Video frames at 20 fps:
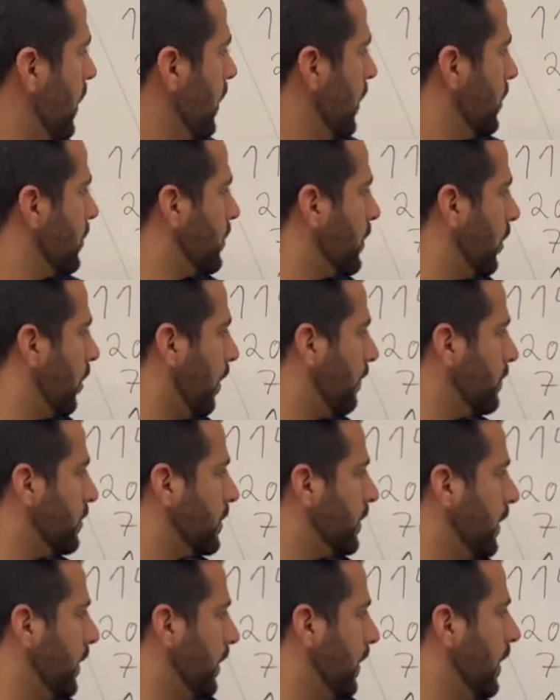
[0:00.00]
So
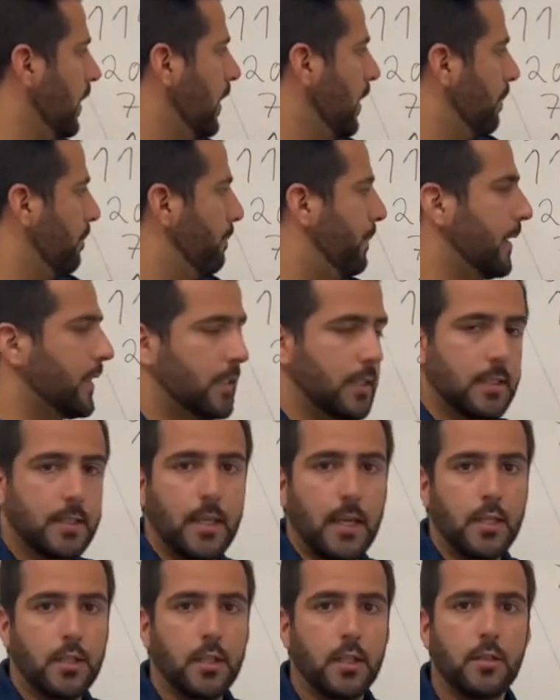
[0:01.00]
obviously big
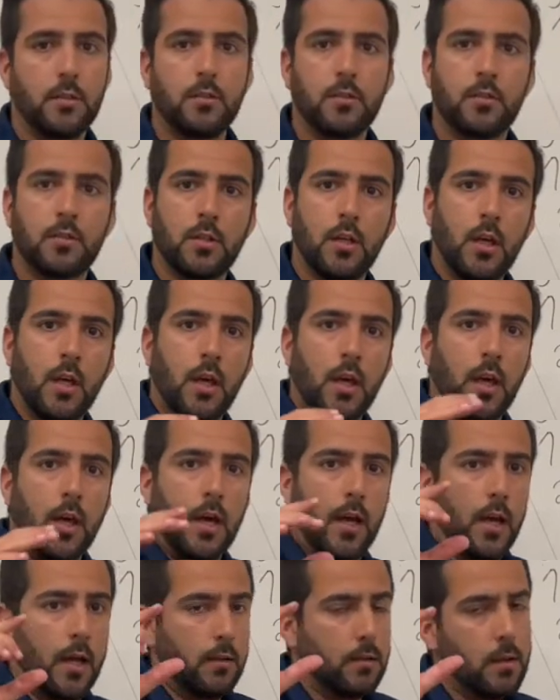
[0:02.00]
decisions,
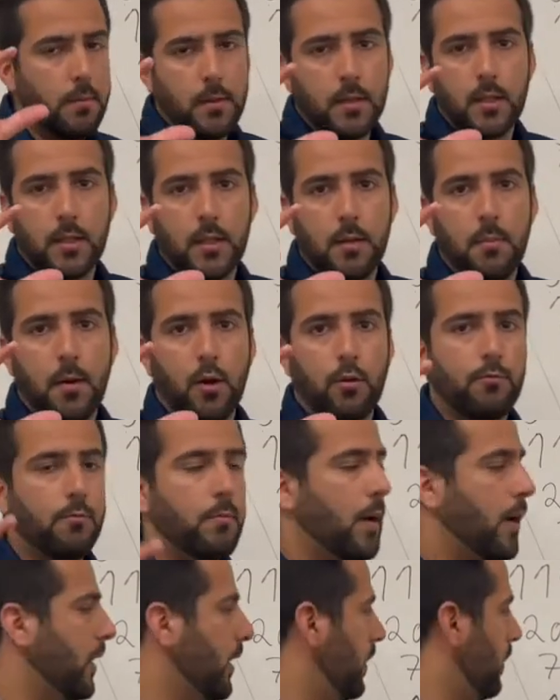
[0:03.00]
limited amount of
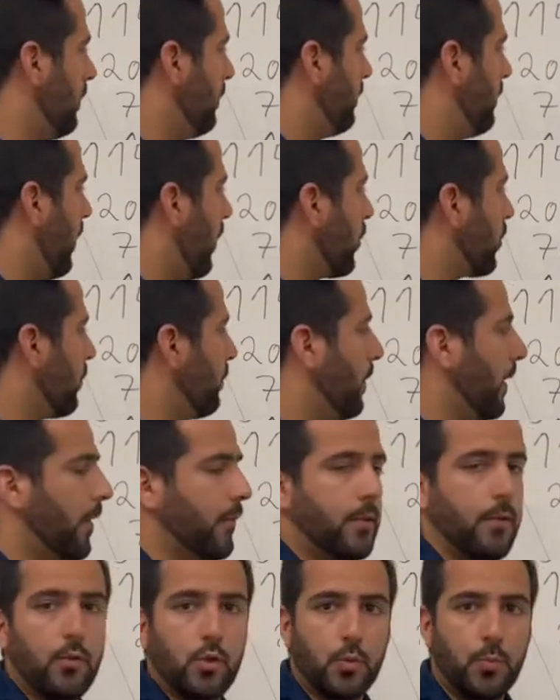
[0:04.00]
money, very
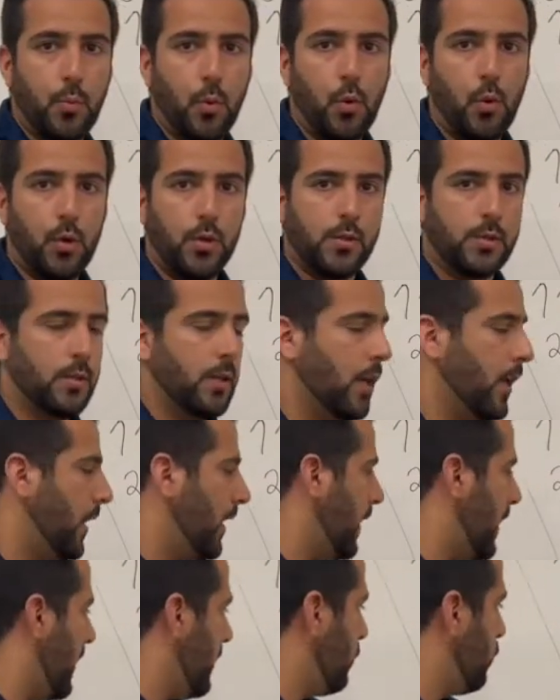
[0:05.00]
competitive sport,
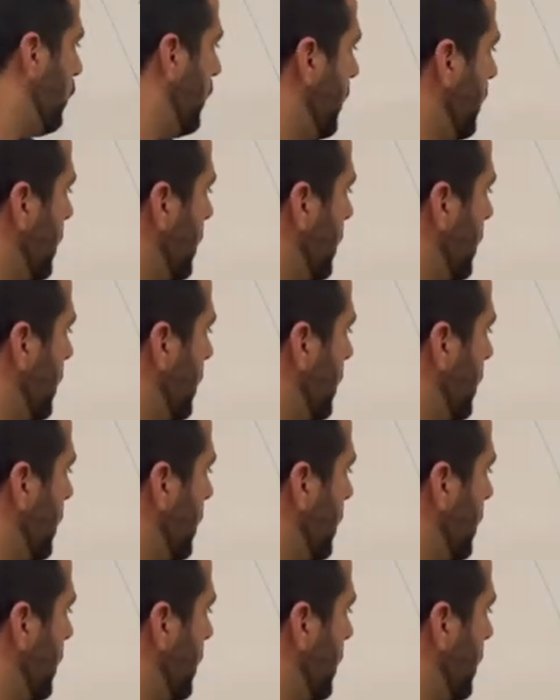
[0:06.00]
and when it